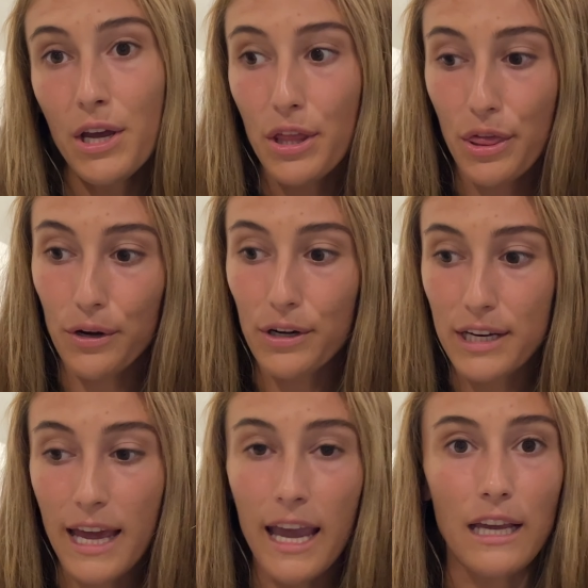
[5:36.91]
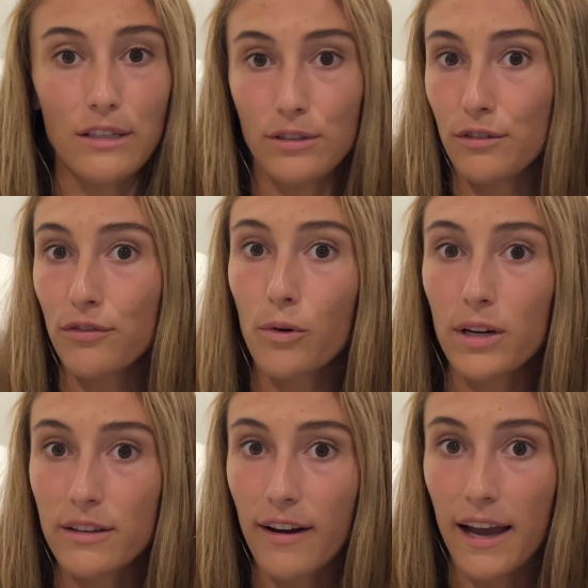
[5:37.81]
30 days or
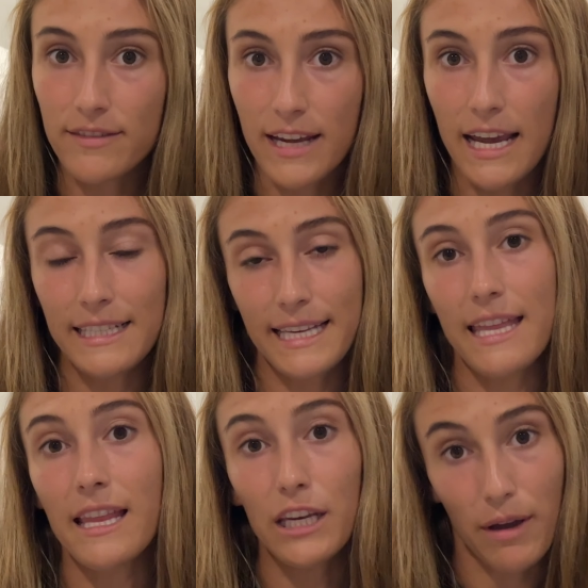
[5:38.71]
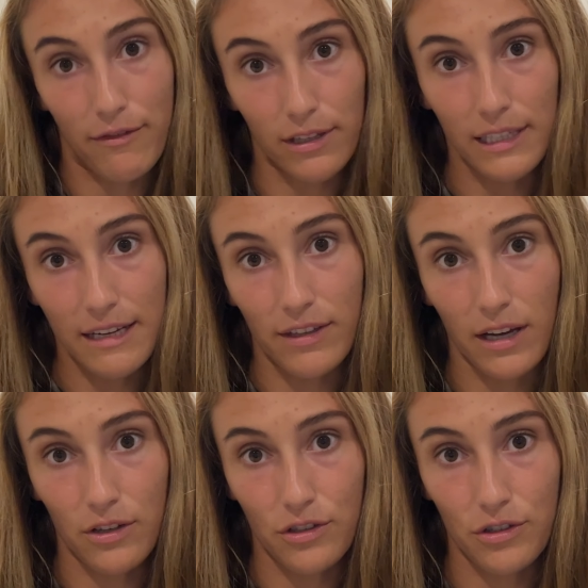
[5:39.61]
45 days, and then you have to leave the
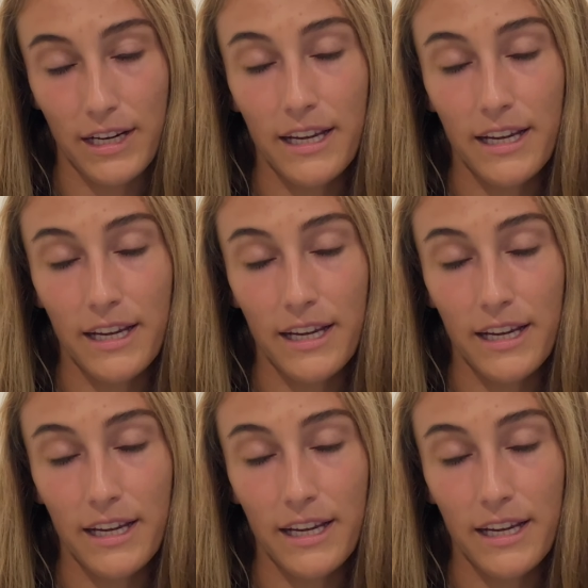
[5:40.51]
country.